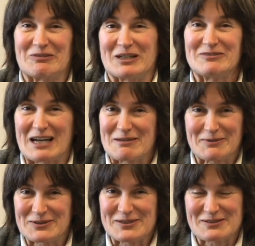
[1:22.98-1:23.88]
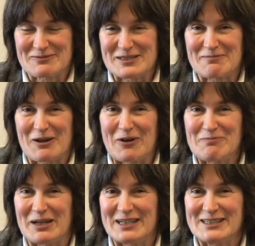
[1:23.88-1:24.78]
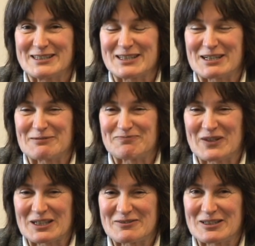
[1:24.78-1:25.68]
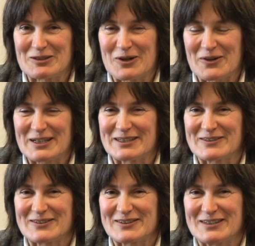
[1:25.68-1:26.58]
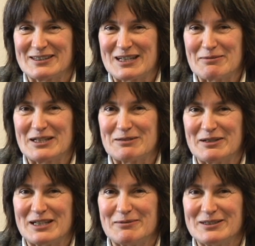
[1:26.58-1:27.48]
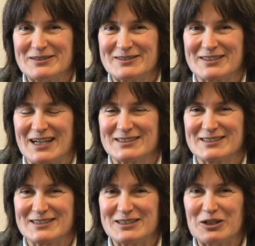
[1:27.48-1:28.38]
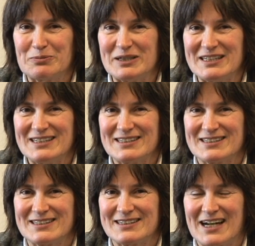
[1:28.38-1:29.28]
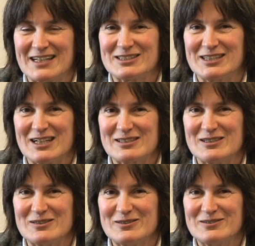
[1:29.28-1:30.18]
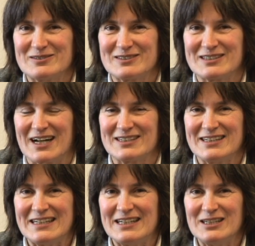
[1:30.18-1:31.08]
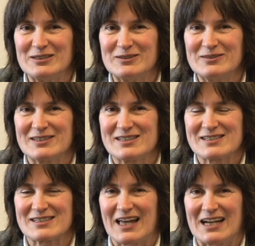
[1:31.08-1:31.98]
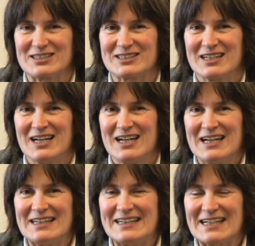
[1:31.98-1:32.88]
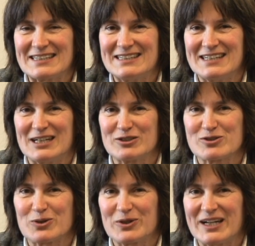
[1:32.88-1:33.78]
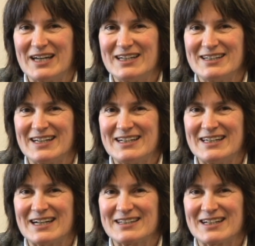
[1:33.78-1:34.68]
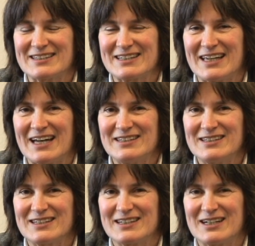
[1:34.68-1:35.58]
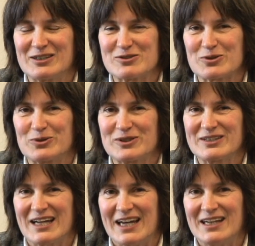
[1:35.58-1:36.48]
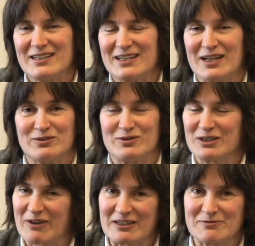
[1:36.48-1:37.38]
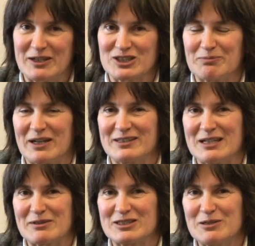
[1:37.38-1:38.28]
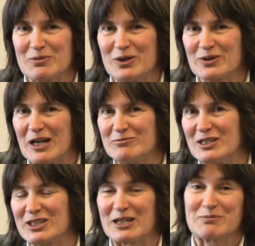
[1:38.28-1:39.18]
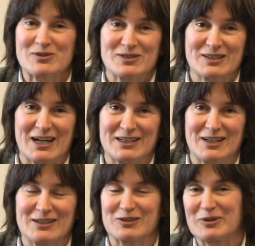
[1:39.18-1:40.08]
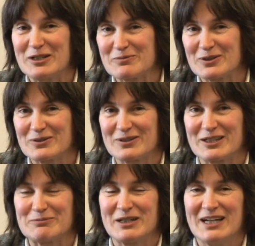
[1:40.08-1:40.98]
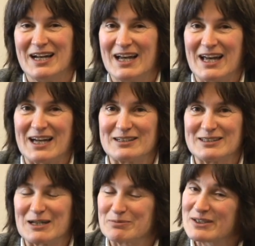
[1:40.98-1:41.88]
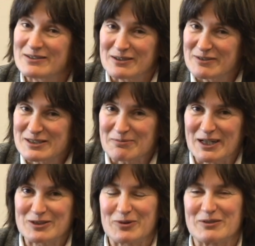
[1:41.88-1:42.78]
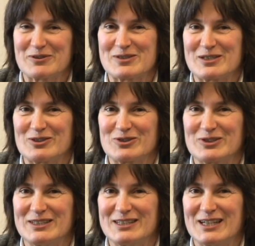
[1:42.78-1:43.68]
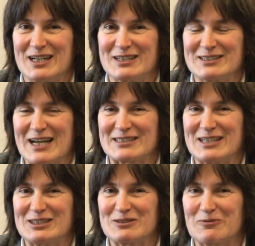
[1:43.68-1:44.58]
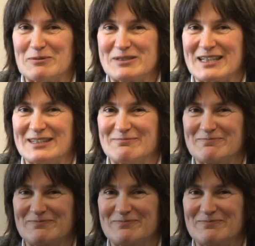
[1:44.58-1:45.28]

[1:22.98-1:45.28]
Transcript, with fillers: love to have people always visit my webpage. Um, I'll give you the URL here. It's www.cob sjsu.edu slash Nellen underscore A, N-E-L-L-E-N underscore A, and you can find information about the MST program, the Educated Person Dialogue, the reading program, and uh, please, you know, visit my 21st Century uh, Taxation website.